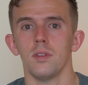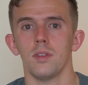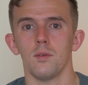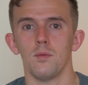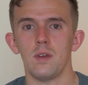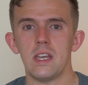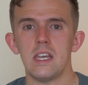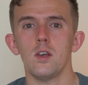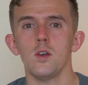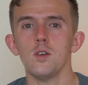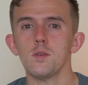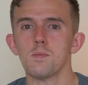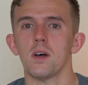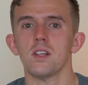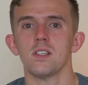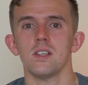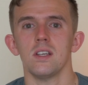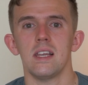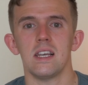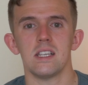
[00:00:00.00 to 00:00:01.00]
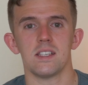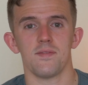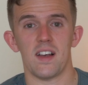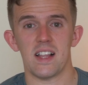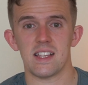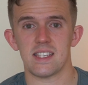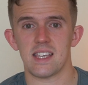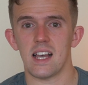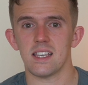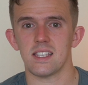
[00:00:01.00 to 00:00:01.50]
The reuse button is a
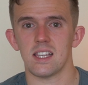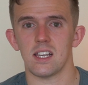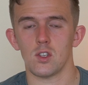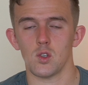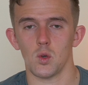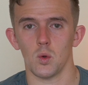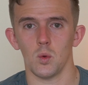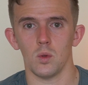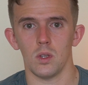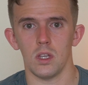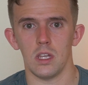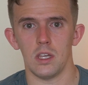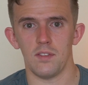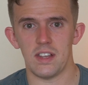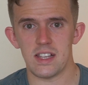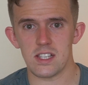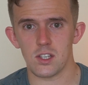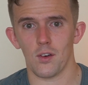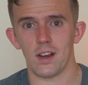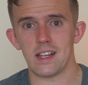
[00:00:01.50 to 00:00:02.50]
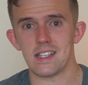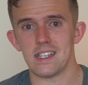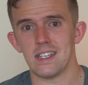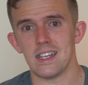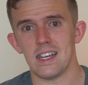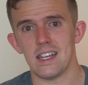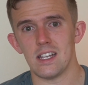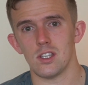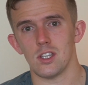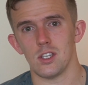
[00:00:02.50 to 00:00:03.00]
fantastic tool that you've
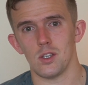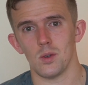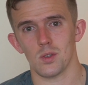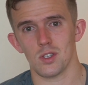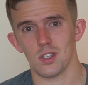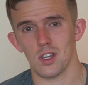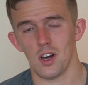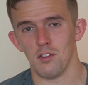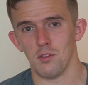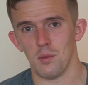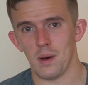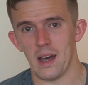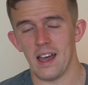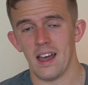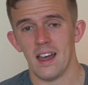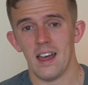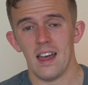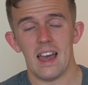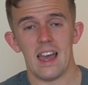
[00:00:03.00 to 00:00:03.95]
integrated into your software.